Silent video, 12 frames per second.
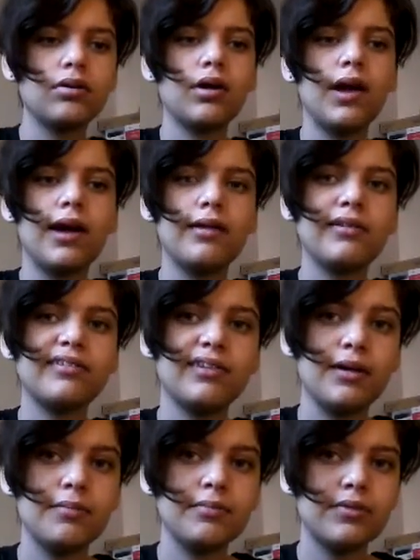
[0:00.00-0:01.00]
And the
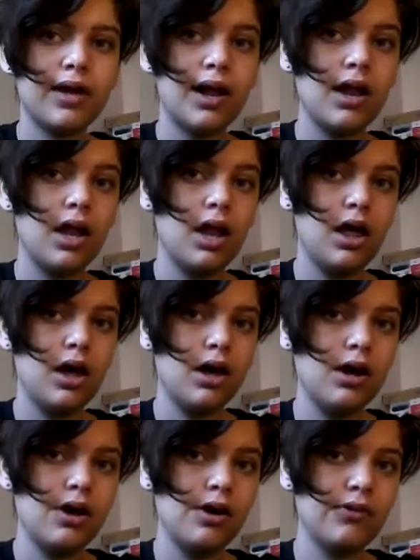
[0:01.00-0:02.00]
Sims. I
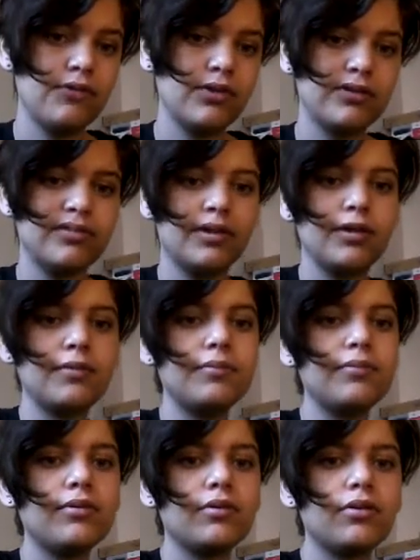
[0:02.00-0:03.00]
love the
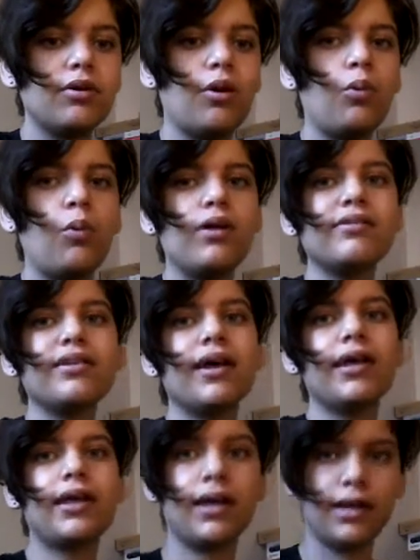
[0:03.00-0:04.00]
Sims. Once I
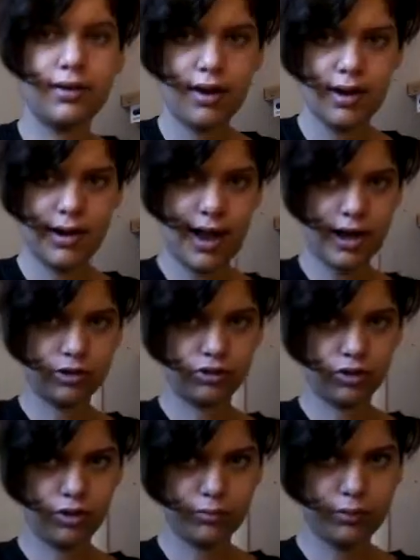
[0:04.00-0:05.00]
get an actual
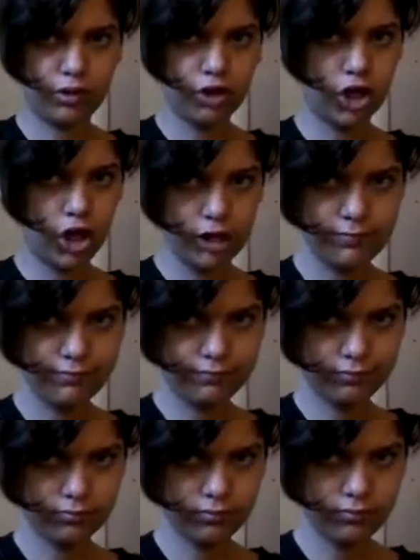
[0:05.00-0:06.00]
computer,
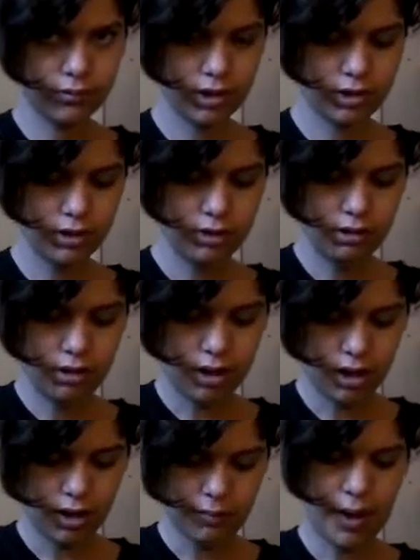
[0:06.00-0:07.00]

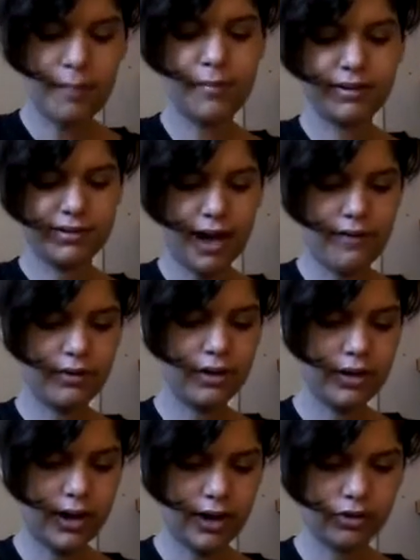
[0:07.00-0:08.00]
I miss having
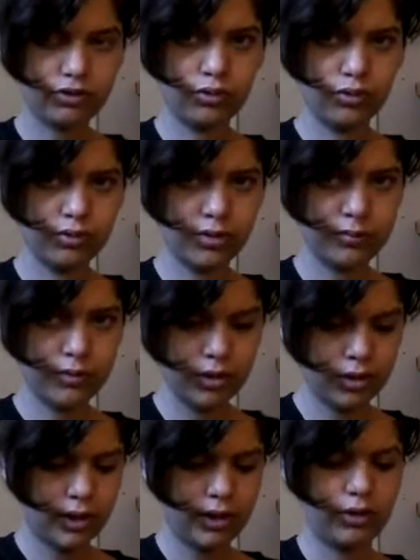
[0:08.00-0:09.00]
an actual
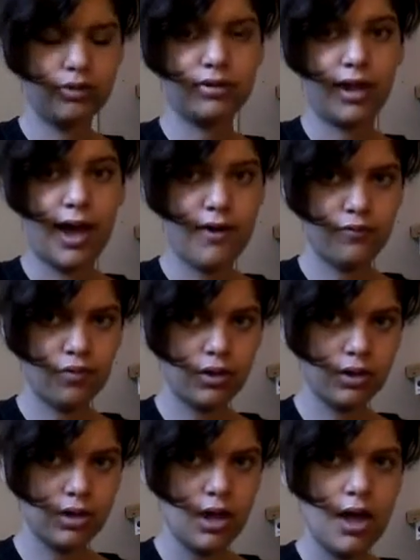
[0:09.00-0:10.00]
computer. I used to have
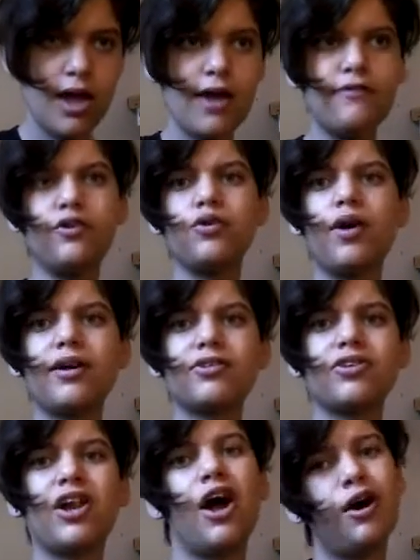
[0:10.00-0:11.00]
one. If you guys
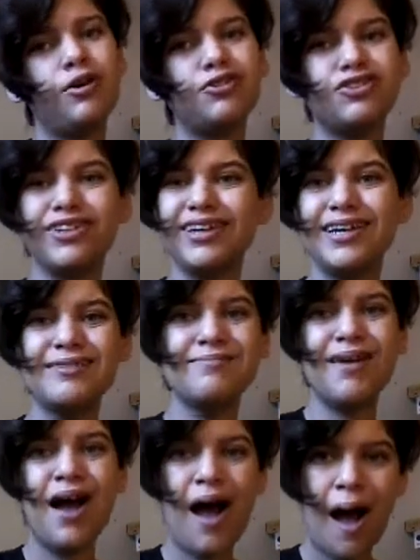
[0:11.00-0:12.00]
are an
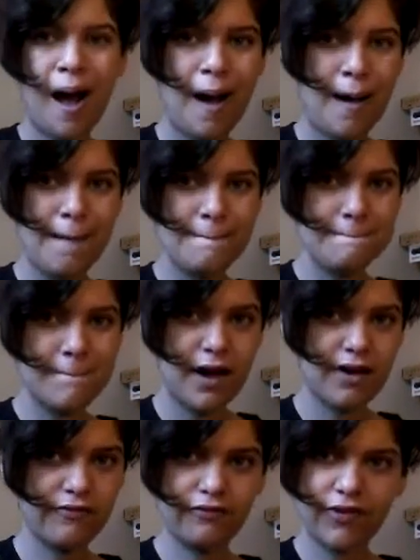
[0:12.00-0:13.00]
OG
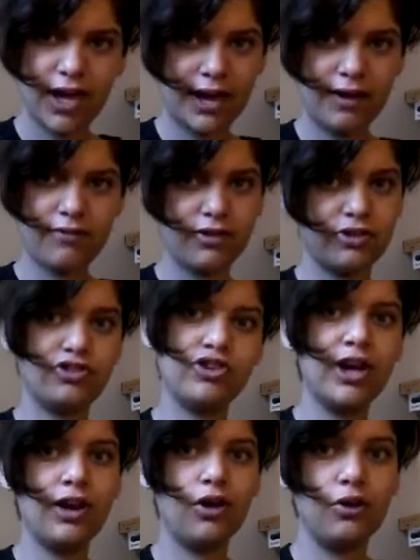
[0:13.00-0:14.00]
fan of this
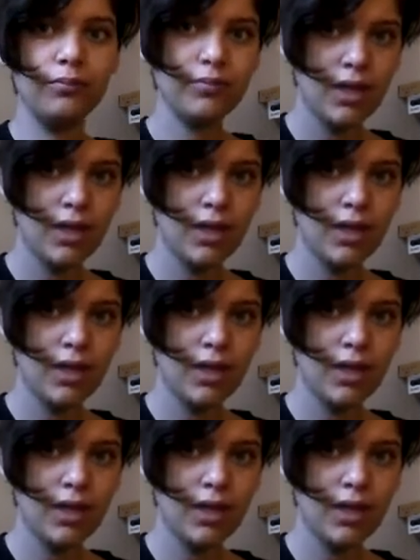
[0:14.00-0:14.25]
channel,